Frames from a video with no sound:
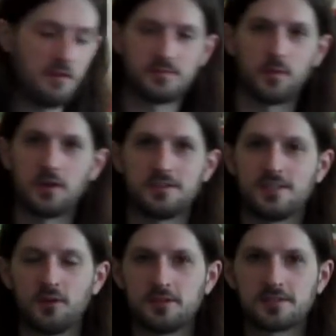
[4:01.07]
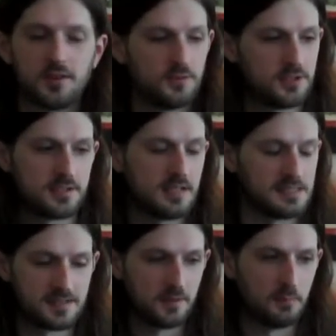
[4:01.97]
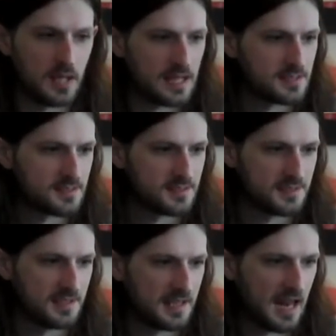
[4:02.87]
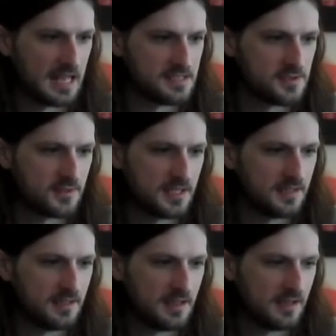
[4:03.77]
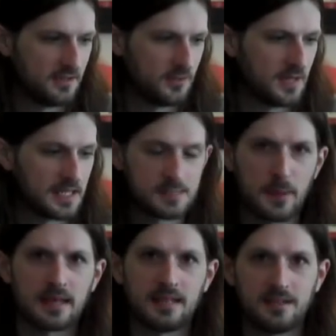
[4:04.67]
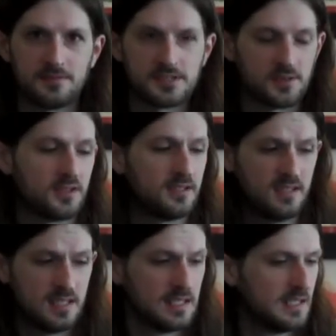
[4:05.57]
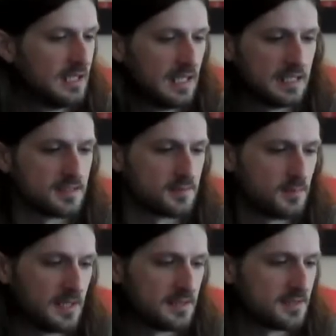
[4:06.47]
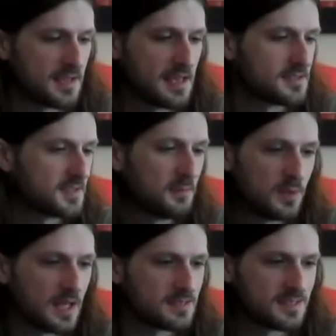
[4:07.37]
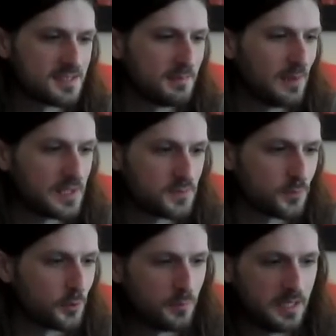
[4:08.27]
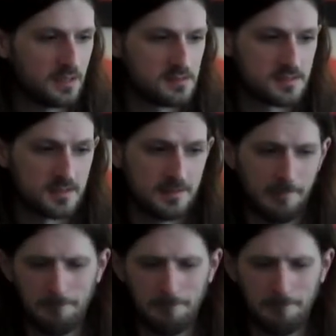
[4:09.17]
as far as sodas go, just as complex as you can you can expect out of a soda. It's it's as complex as the best brew beers.